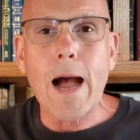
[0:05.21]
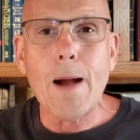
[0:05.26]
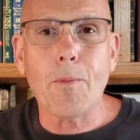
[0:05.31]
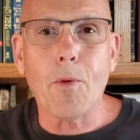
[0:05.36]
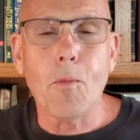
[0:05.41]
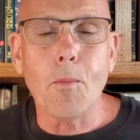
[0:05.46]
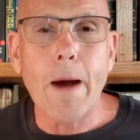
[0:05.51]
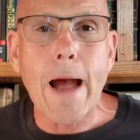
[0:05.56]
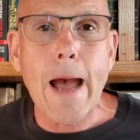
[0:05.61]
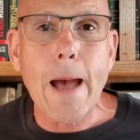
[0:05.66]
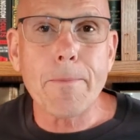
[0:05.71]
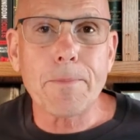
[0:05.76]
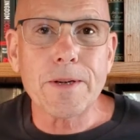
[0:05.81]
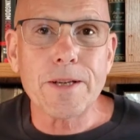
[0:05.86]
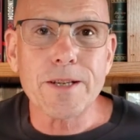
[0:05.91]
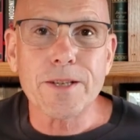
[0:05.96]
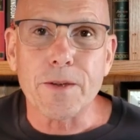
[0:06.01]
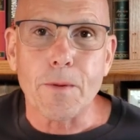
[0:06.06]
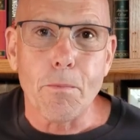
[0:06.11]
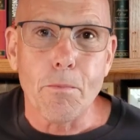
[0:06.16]
Bible
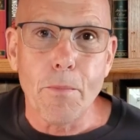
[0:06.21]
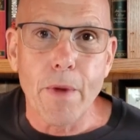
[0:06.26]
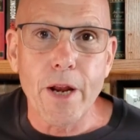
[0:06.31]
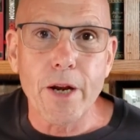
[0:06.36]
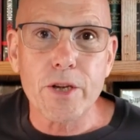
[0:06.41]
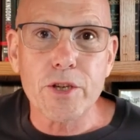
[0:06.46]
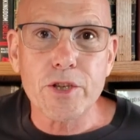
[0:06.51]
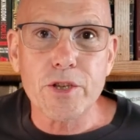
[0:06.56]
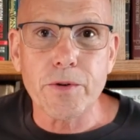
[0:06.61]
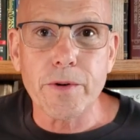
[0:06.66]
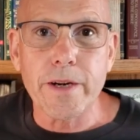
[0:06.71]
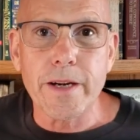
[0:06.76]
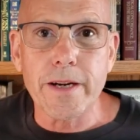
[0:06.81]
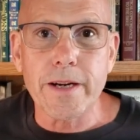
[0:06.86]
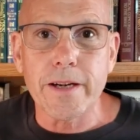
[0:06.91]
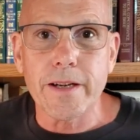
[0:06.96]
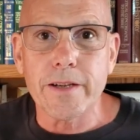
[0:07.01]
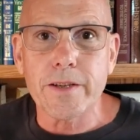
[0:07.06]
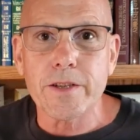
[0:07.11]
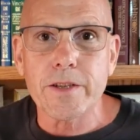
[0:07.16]
Baptist
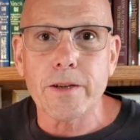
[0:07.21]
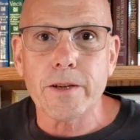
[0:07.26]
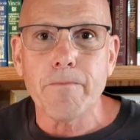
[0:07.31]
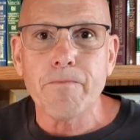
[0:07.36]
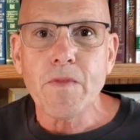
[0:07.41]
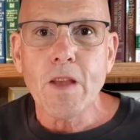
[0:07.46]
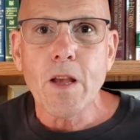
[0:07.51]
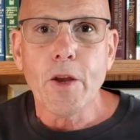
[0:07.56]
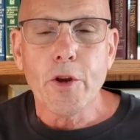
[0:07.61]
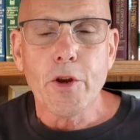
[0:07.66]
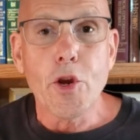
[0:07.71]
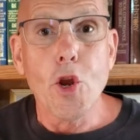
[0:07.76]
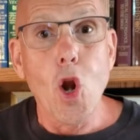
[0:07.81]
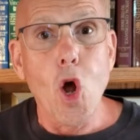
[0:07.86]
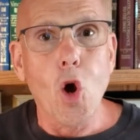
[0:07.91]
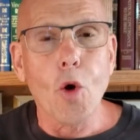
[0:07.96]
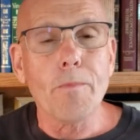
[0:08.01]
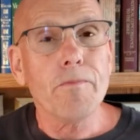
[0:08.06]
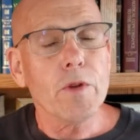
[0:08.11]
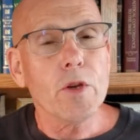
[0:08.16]
Ministries. You
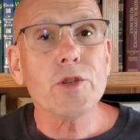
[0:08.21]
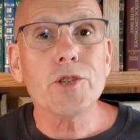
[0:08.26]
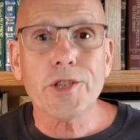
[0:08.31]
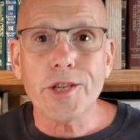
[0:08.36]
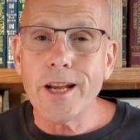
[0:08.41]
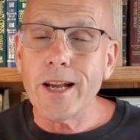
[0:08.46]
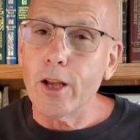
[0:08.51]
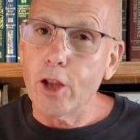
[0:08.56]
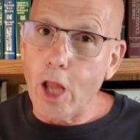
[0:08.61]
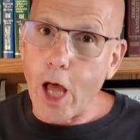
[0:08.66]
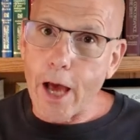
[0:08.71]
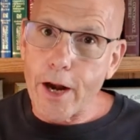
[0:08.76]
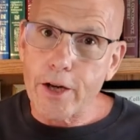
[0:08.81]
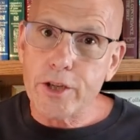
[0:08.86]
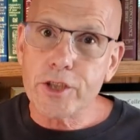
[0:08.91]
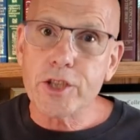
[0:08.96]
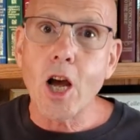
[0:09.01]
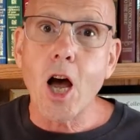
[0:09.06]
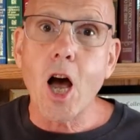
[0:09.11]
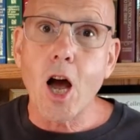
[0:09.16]
know, you see a
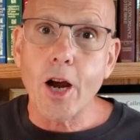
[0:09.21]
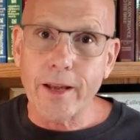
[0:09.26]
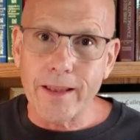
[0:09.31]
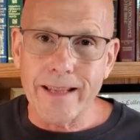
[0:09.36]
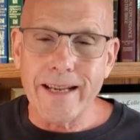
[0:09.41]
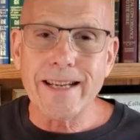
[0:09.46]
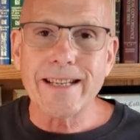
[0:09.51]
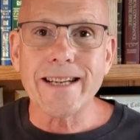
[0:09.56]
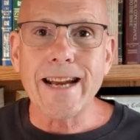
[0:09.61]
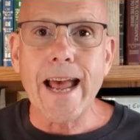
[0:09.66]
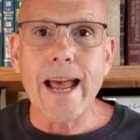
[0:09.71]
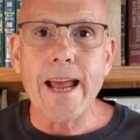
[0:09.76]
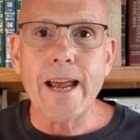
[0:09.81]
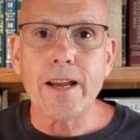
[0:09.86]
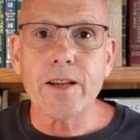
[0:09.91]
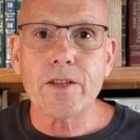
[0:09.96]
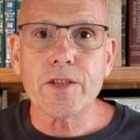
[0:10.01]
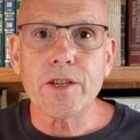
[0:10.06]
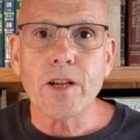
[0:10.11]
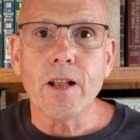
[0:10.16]
lot of talk these
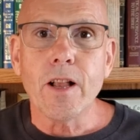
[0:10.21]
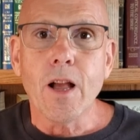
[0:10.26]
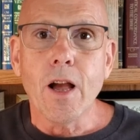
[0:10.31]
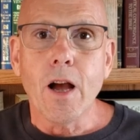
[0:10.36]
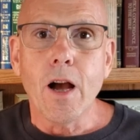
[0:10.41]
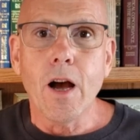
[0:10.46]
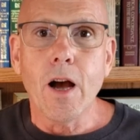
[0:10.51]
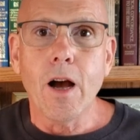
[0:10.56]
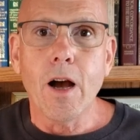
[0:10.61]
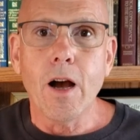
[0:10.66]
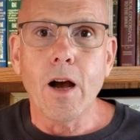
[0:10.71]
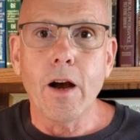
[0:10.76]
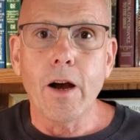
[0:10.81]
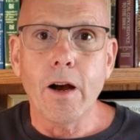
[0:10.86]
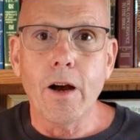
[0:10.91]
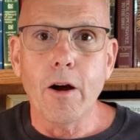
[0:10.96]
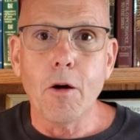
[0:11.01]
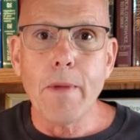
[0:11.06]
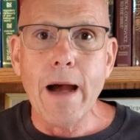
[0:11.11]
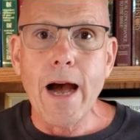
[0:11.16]
days uh,
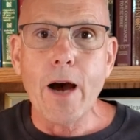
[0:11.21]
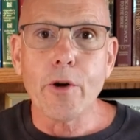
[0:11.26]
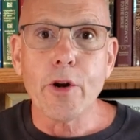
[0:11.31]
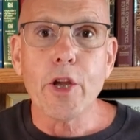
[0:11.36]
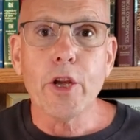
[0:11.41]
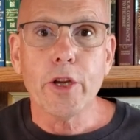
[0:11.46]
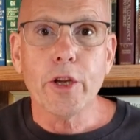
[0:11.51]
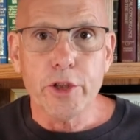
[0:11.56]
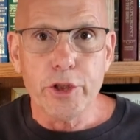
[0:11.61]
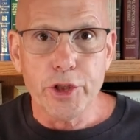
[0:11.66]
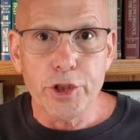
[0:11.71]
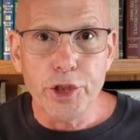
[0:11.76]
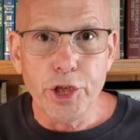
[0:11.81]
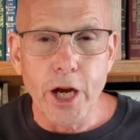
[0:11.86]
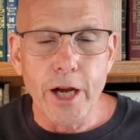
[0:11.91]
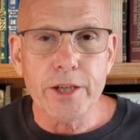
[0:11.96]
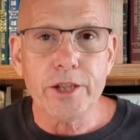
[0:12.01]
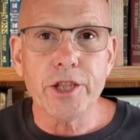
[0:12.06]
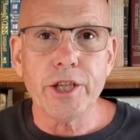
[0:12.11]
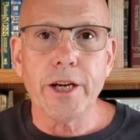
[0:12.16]
about
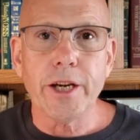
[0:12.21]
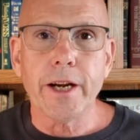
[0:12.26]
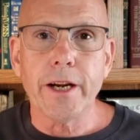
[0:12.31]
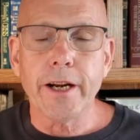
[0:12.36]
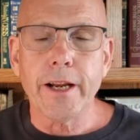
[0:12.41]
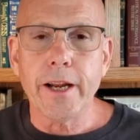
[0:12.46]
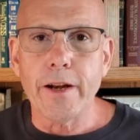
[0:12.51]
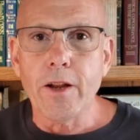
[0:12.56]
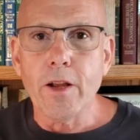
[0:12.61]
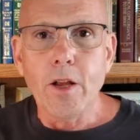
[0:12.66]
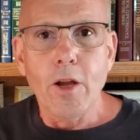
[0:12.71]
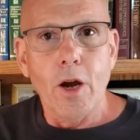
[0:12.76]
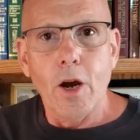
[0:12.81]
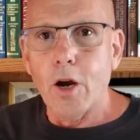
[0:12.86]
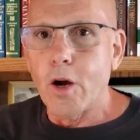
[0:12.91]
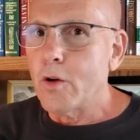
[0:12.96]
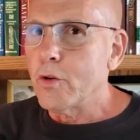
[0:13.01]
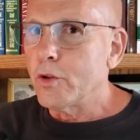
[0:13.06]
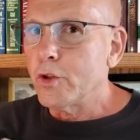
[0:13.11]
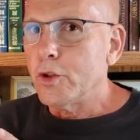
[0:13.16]
judging and
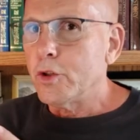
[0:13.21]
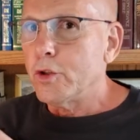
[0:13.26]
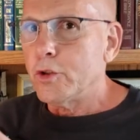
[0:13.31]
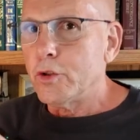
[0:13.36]
uh,